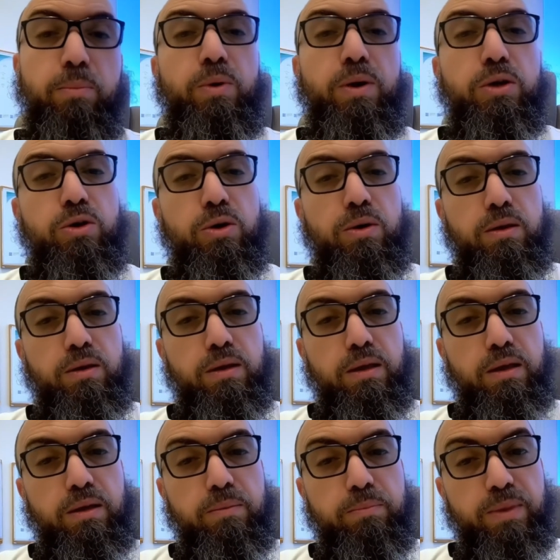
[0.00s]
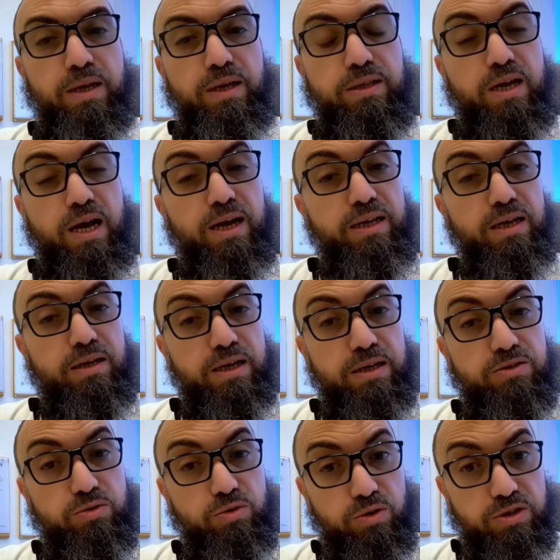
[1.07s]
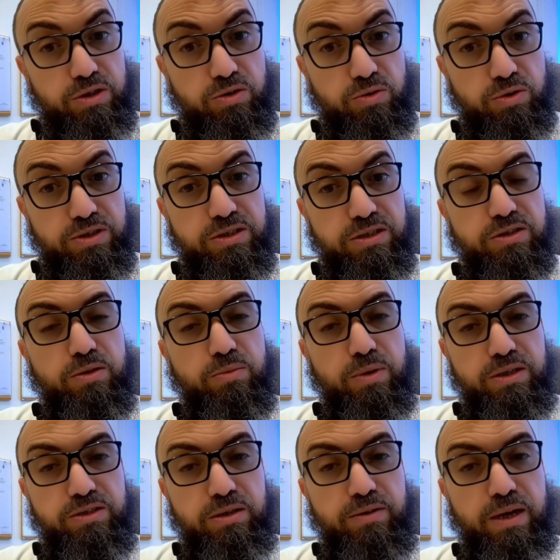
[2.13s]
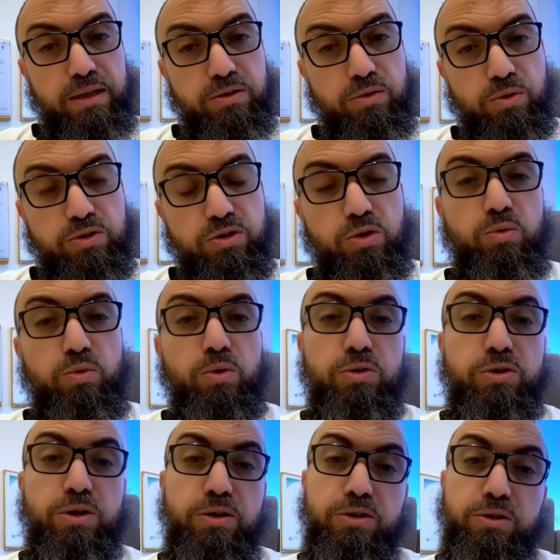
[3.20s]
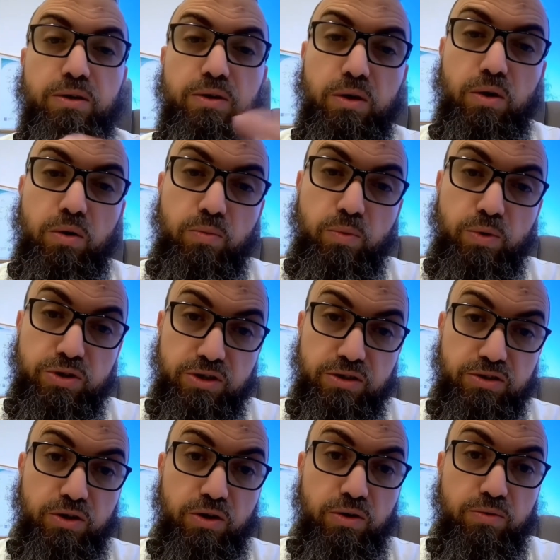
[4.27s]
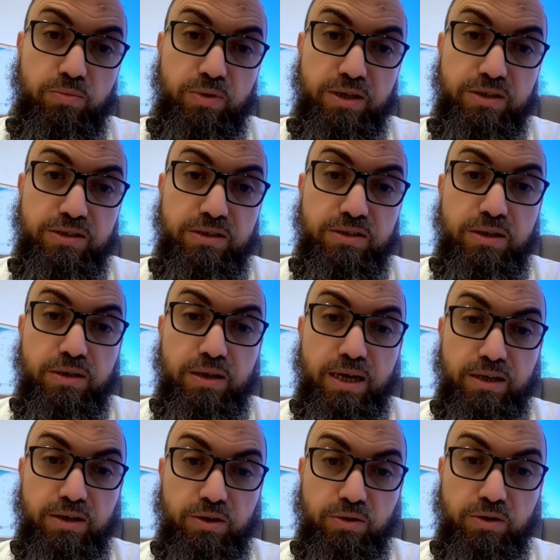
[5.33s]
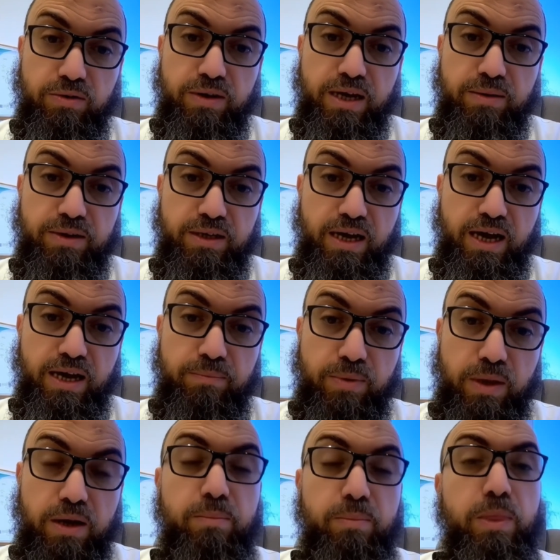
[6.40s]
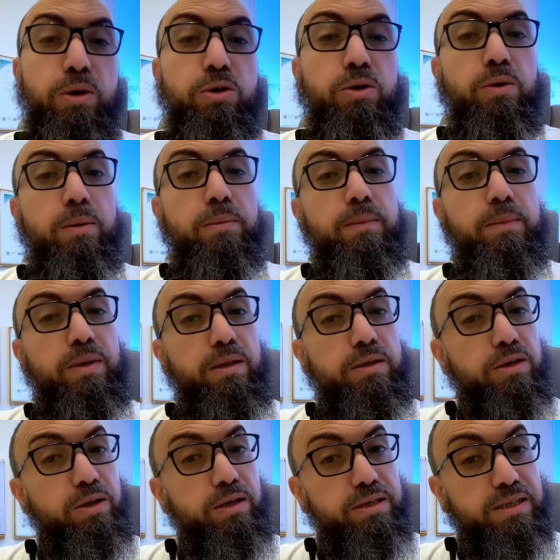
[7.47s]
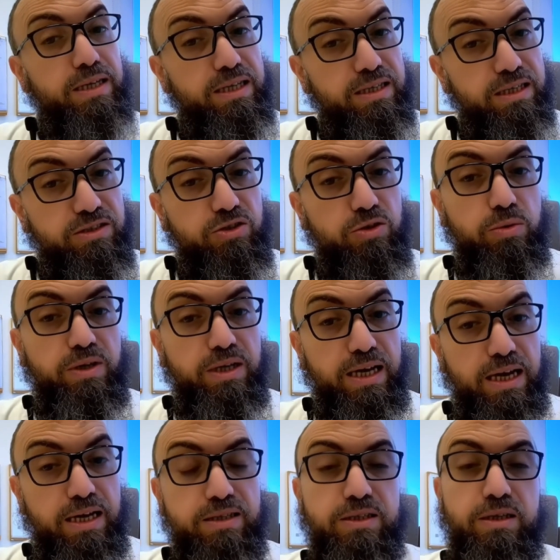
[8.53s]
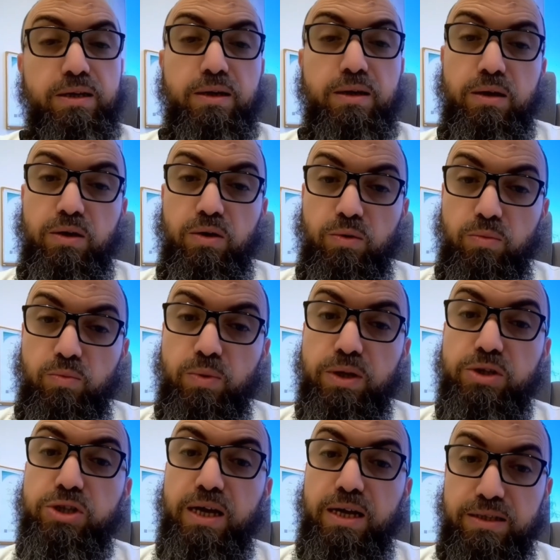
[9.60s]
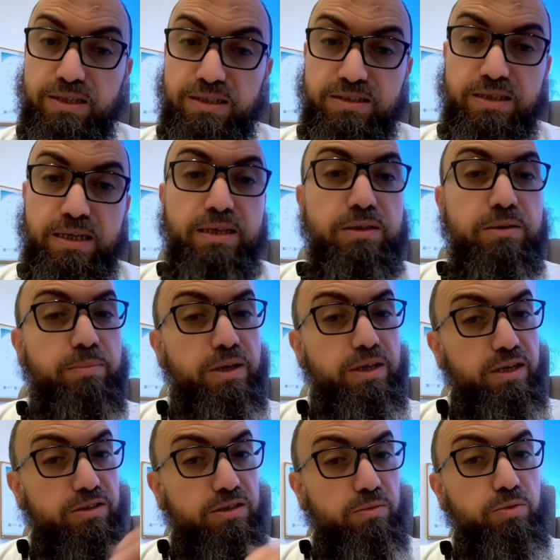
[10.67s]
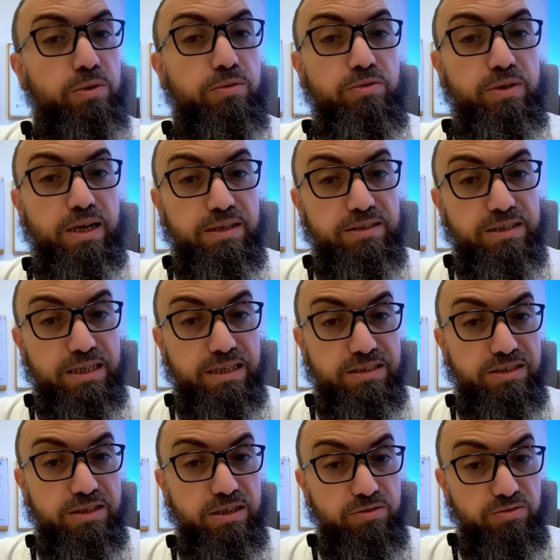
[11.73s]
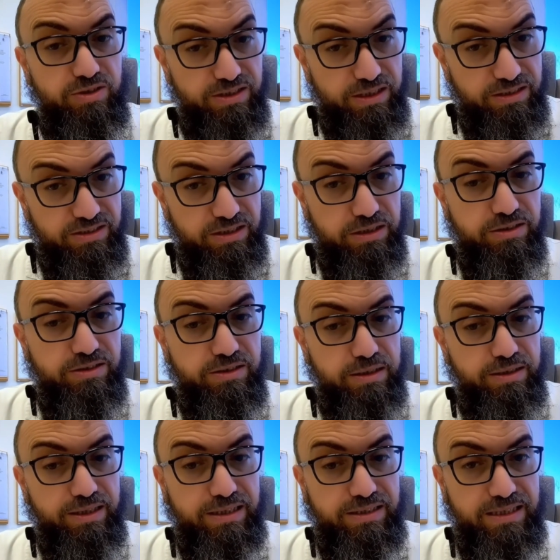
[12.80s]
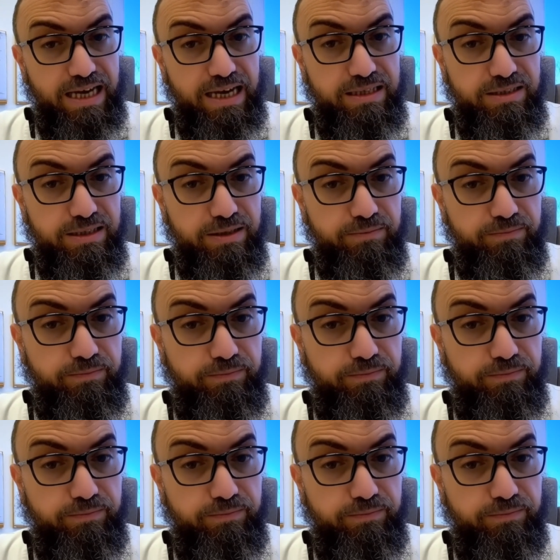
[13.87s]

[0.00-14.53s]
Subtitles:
pressure because high cholesterol increases the risk of atherosclerosis, which in turn raises the likelihood of having high blood pressure. The third thing is uric acid. We check these things because it reflects insulin resistance. Exactly.